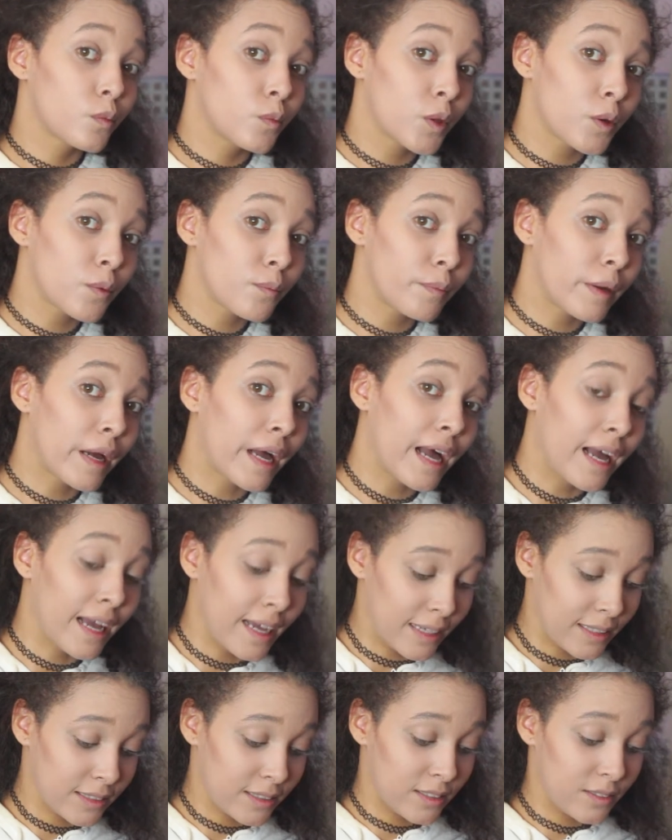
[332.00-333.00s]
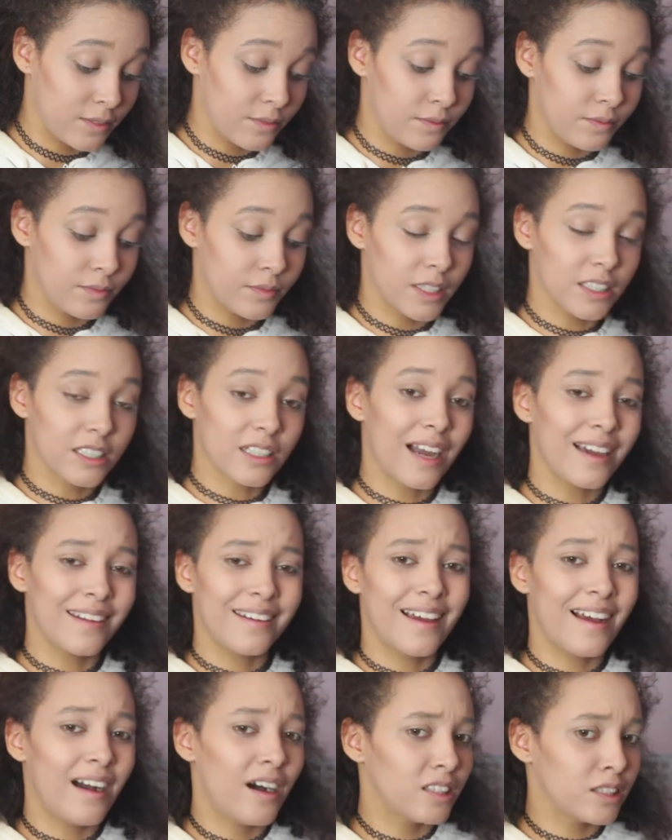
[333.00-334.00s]
Not bad. It's kind
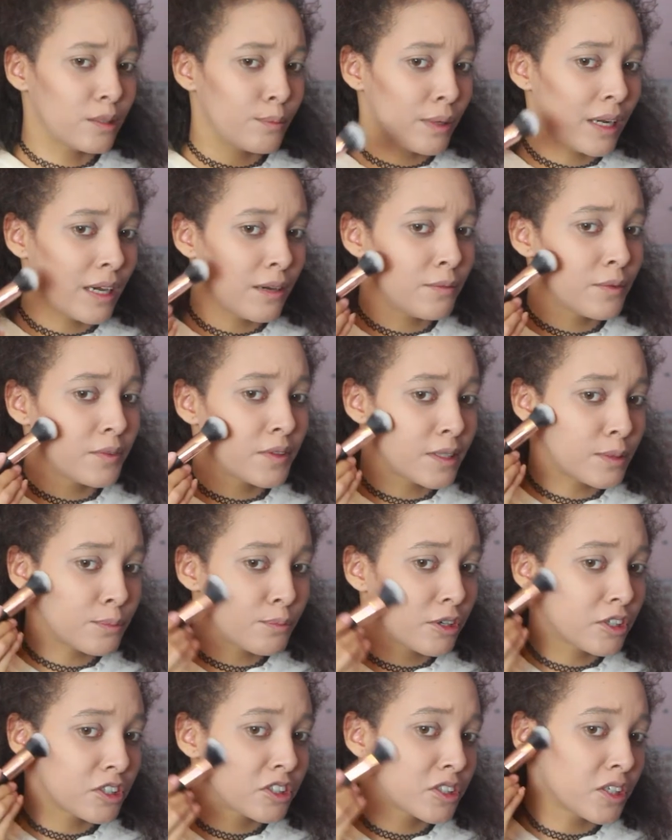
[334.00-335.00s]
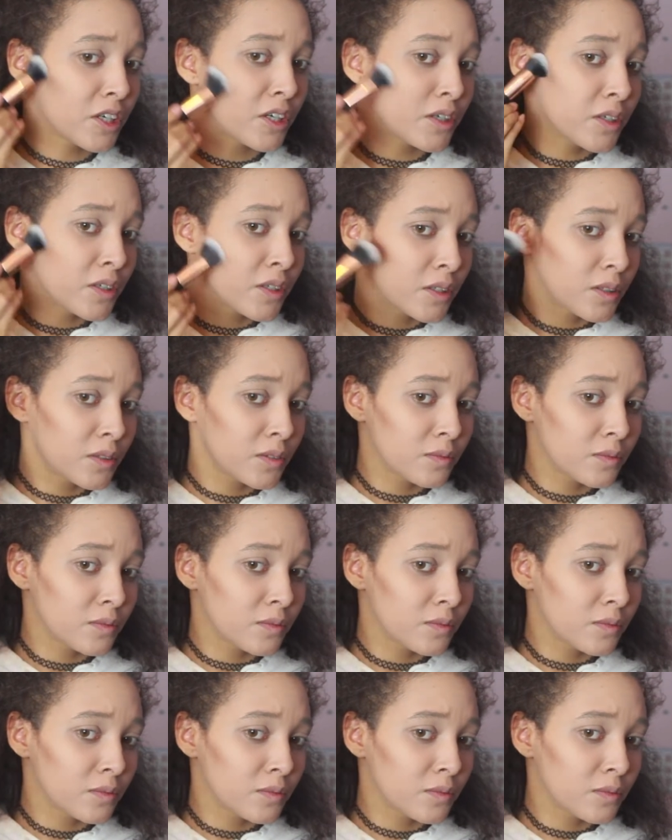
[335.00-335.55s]
of hard to blend with this brush though.